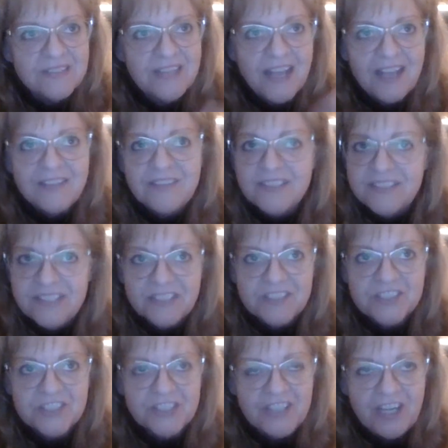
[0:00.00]
not the
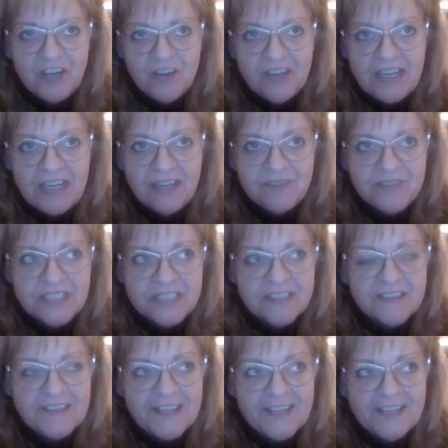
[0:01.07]
dictionary of
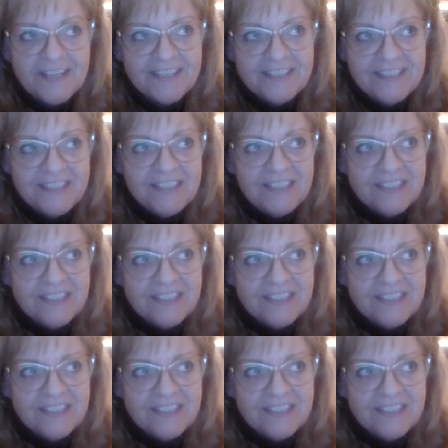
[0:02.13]
it, the